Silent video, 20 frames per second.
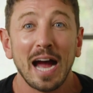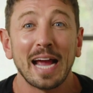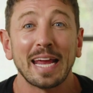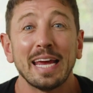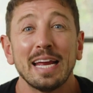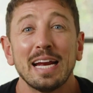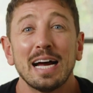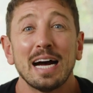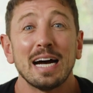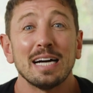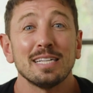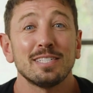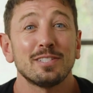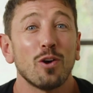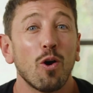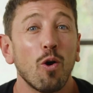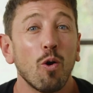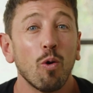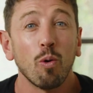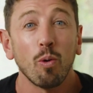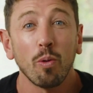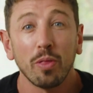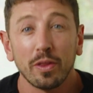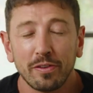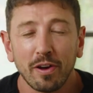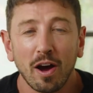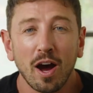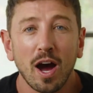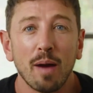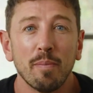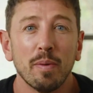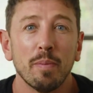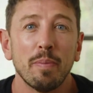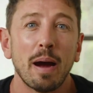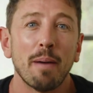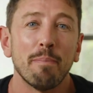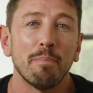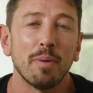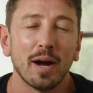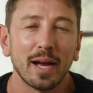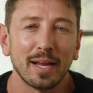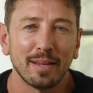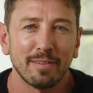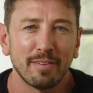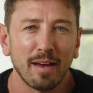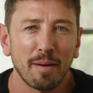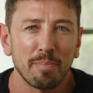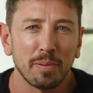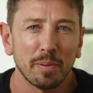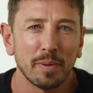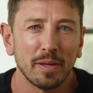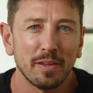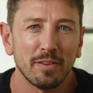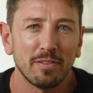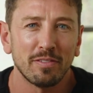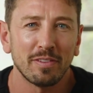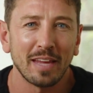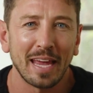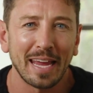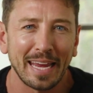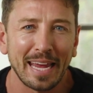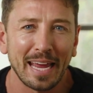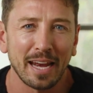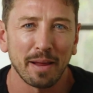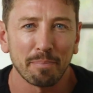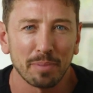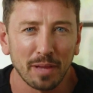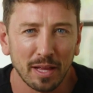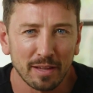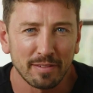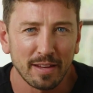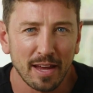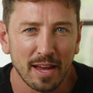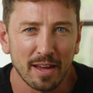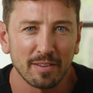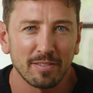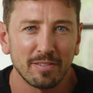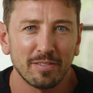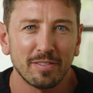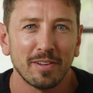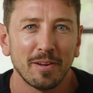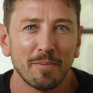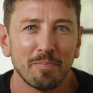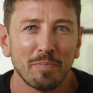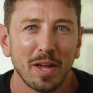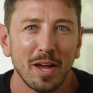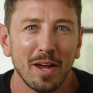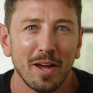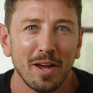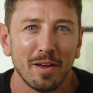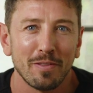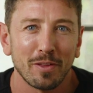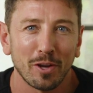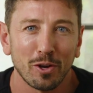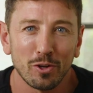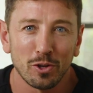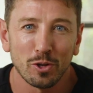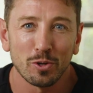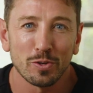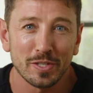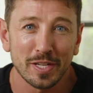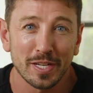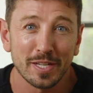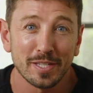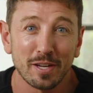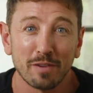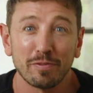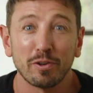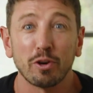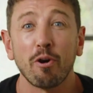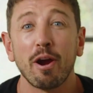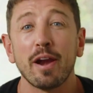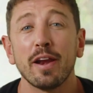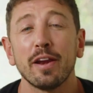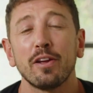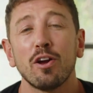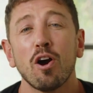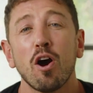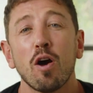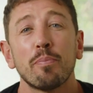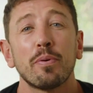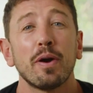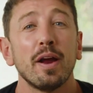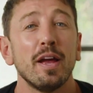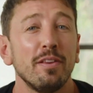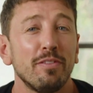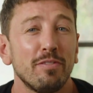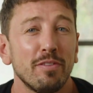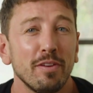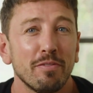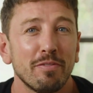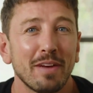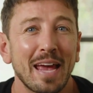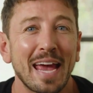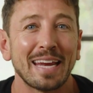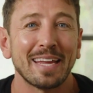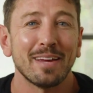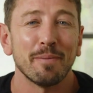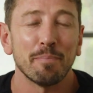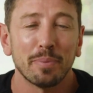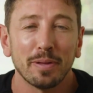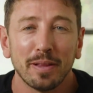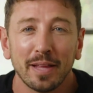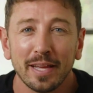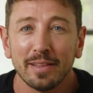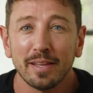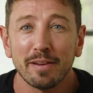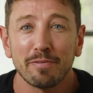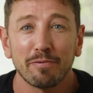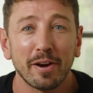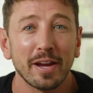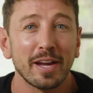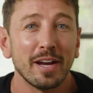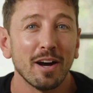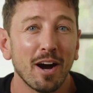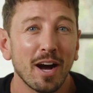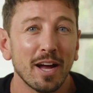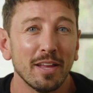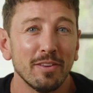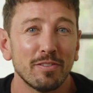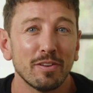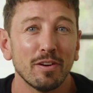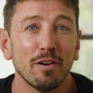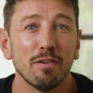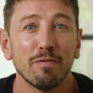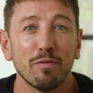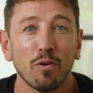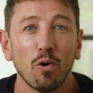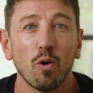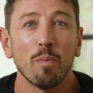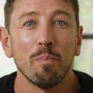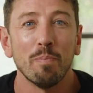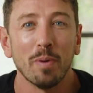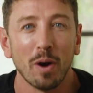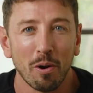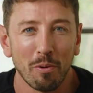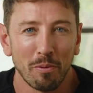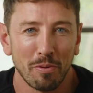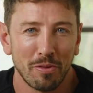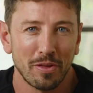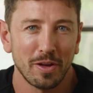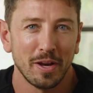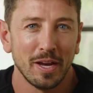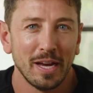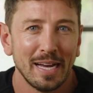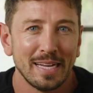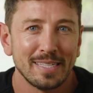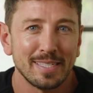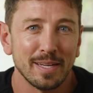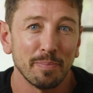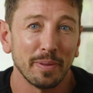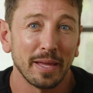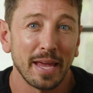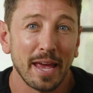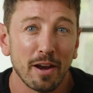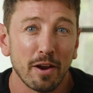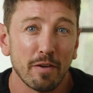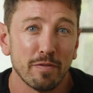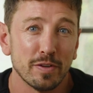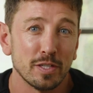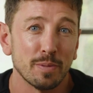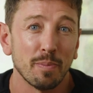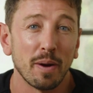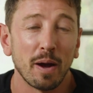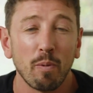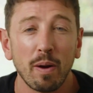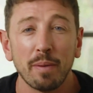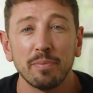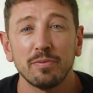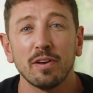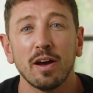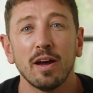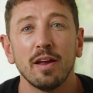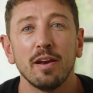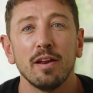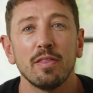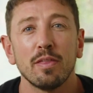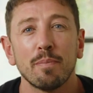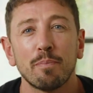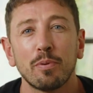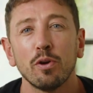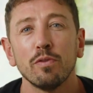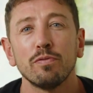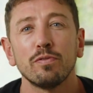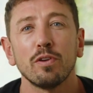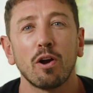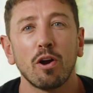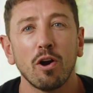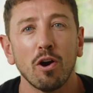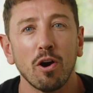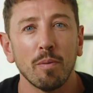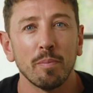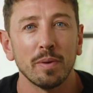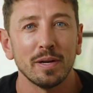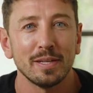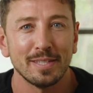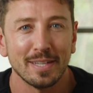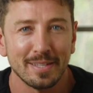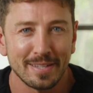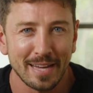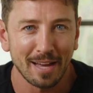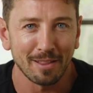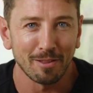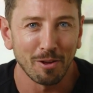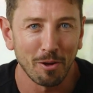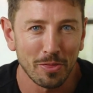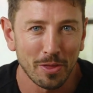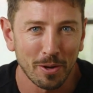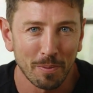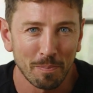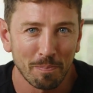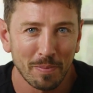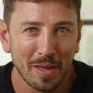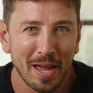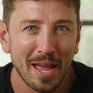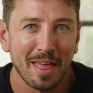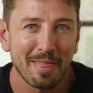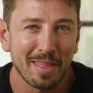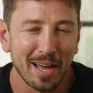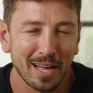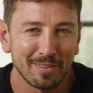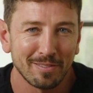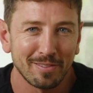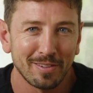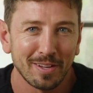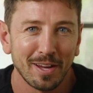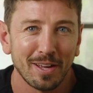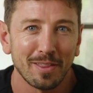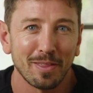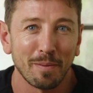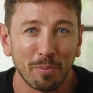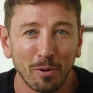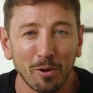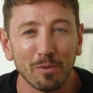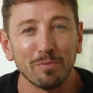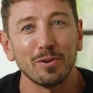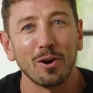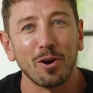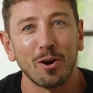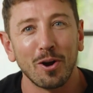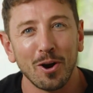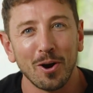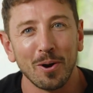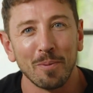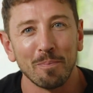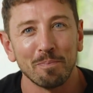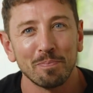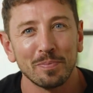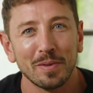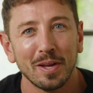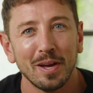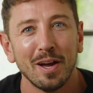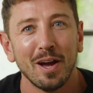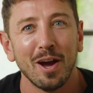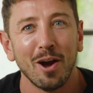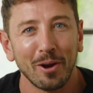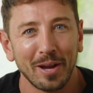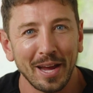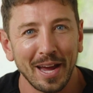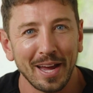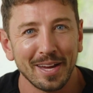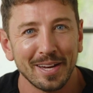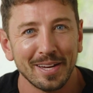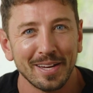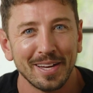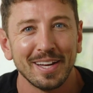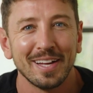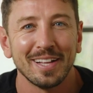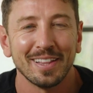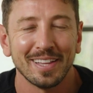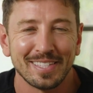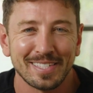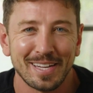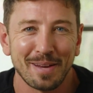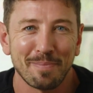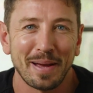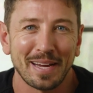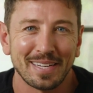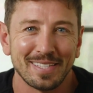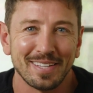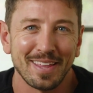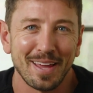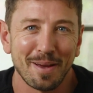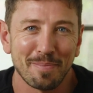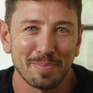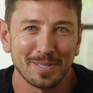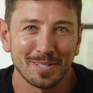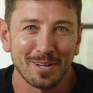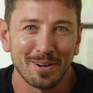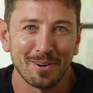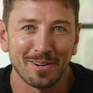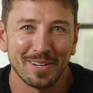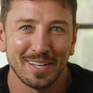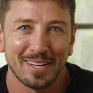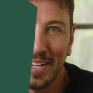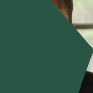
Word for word: I get asked all the time about buying supplements and getting blood tests. The good news is I've created comprehensive and completely free guides for both. Simply head over to my website, theproof.com, to download them. That's theproof.com. Okay, let's get back to the episode.